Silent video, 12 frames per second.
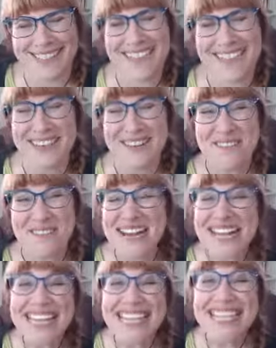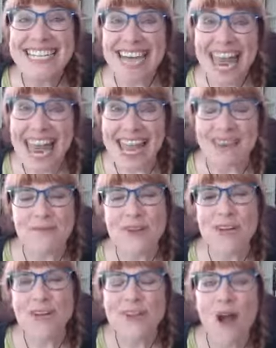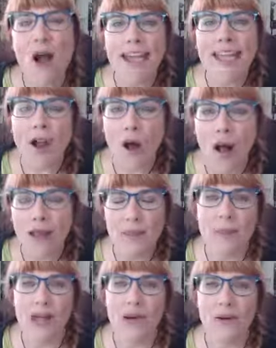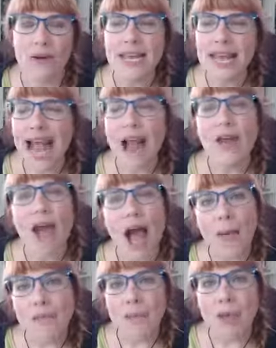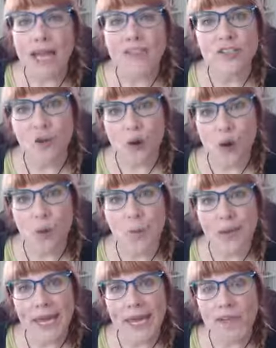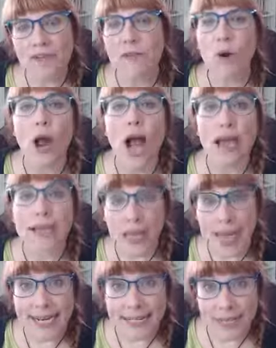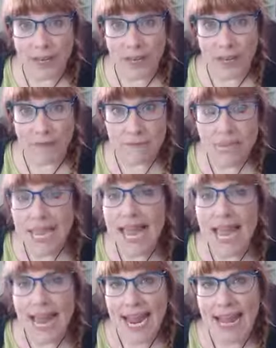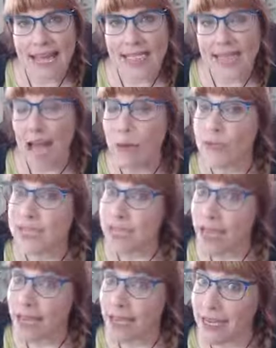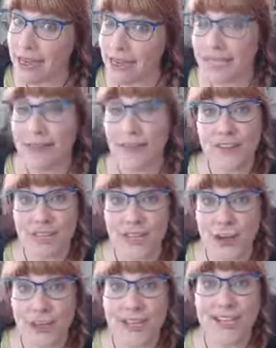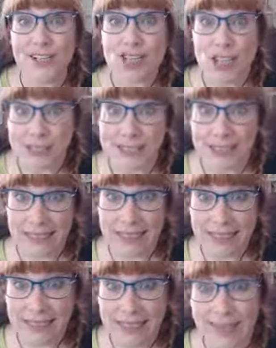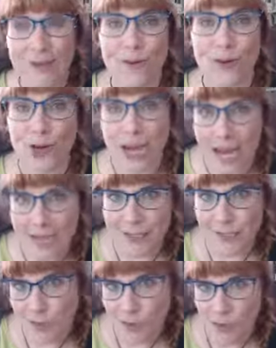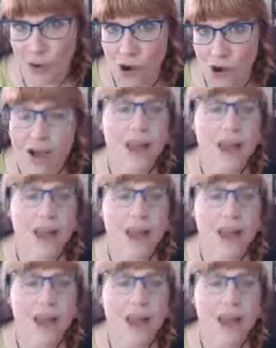So today we are talking all about how to optimize your homepage for online giving. And I was saying in the video that I just deleted in order to answer the door,